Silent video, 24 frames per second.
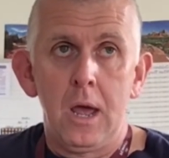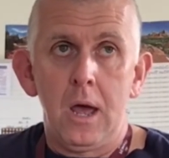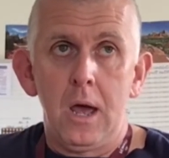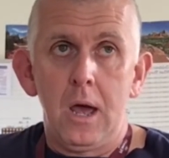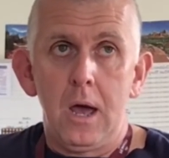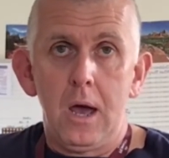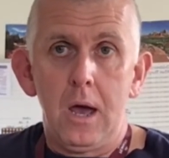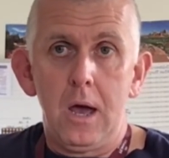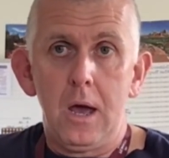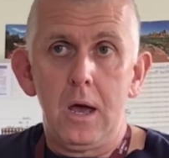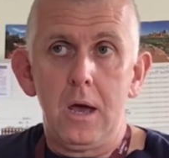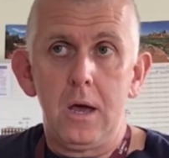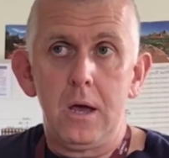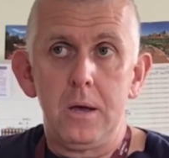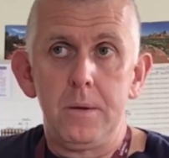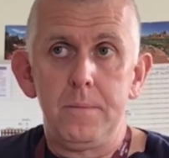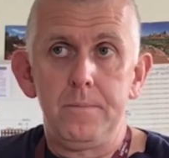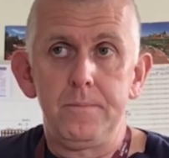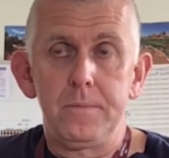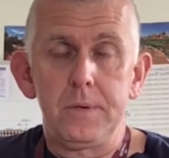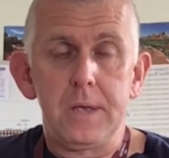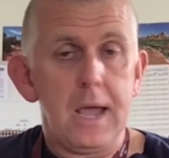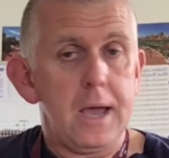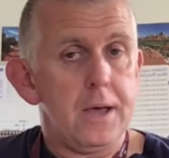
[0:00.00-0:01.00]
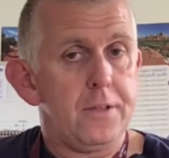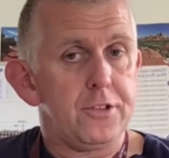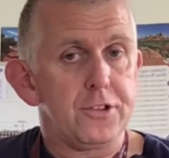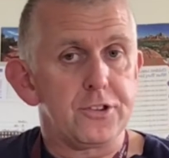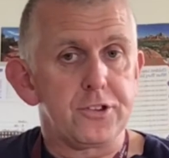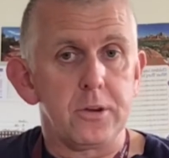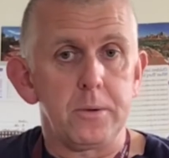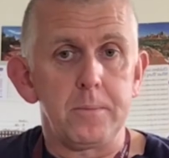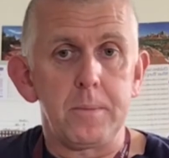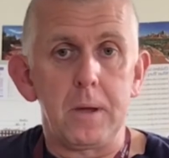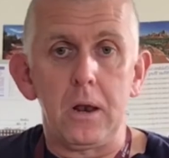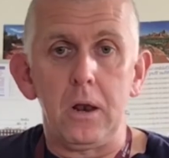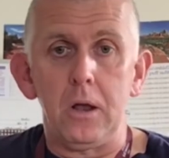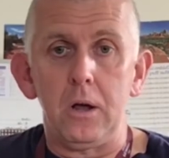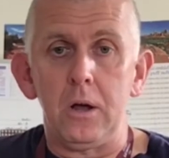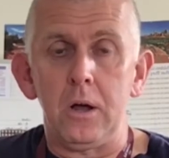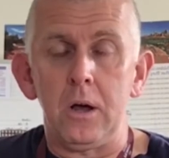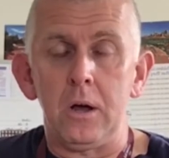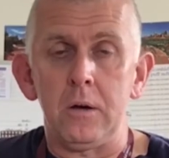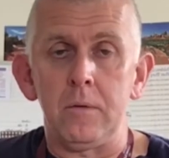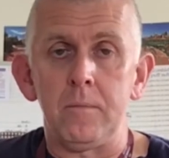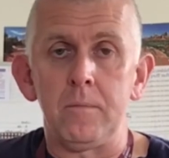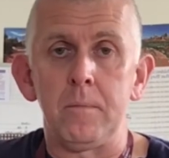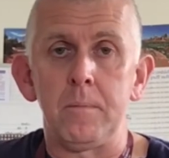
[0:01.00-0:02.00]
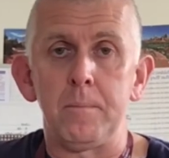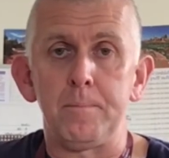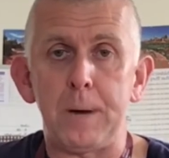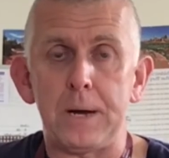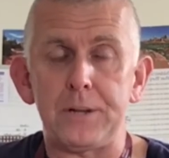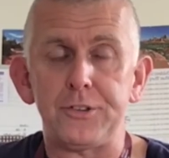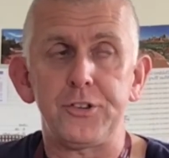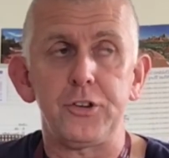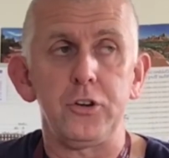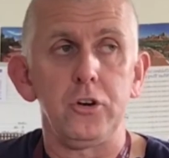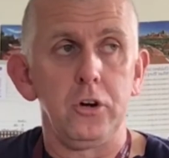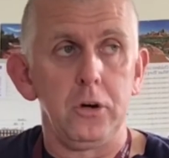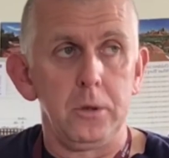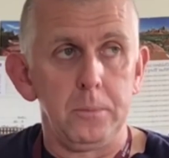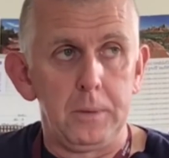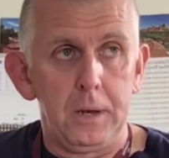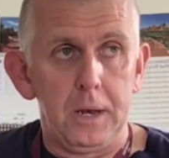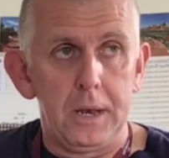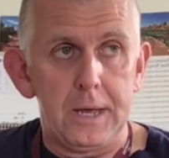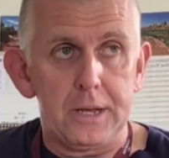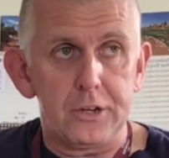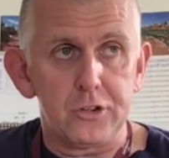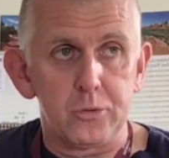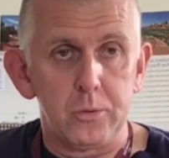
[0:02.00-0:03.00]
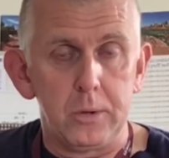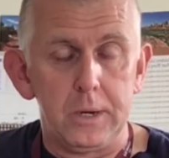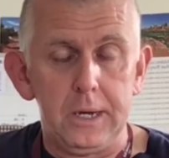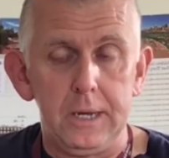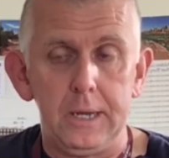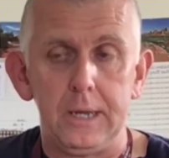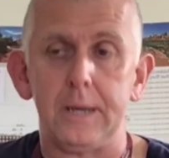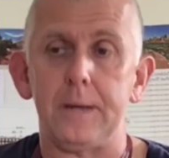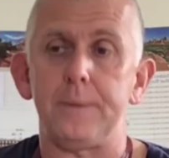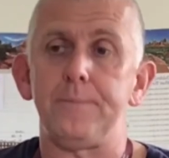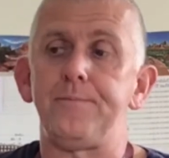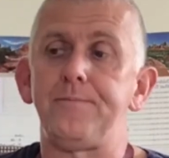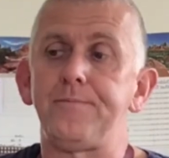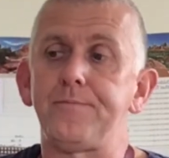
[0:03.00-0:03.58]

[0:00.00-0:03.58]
There's going to be a lot back to normal next week.